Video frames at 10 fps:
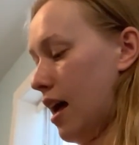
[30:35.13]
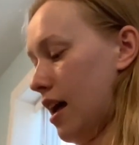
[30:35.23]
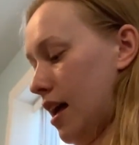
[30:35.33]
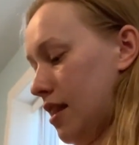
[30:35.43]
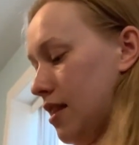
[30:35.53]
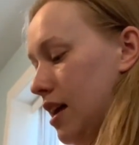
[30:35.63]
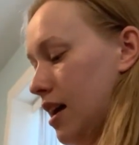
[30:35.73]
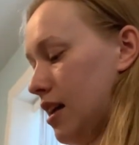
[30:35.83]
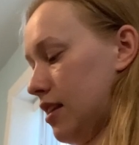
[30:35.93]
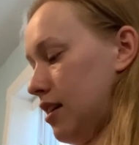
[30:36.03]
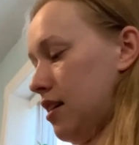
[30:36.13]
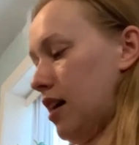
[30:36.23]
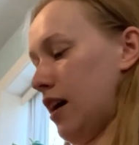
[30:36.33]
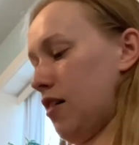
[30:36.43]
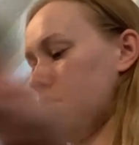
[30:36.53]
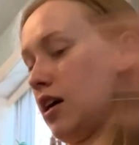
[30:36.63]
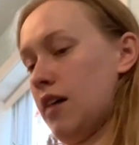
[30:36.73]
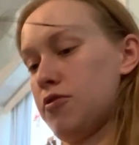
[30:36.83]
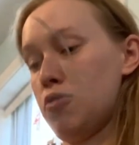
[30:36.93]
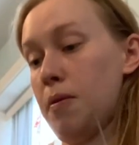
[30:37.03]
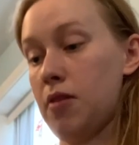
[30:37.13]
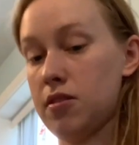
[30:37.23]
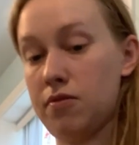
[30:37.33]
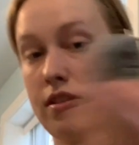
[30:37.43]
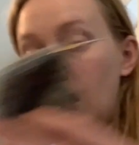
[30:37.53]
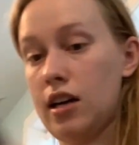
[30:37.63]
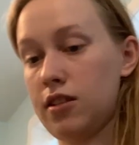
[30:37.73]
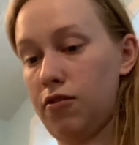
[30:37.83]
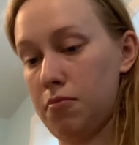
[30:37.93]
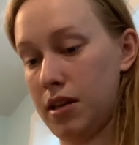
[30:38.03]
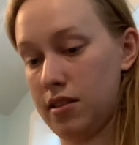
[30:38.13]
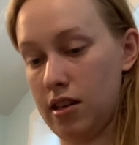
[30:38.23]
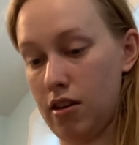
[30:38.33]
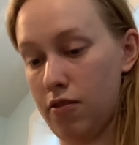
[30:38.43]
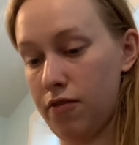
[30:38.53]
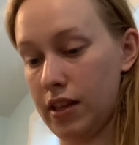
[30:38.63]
And then I only have 2 pairs of socks for myself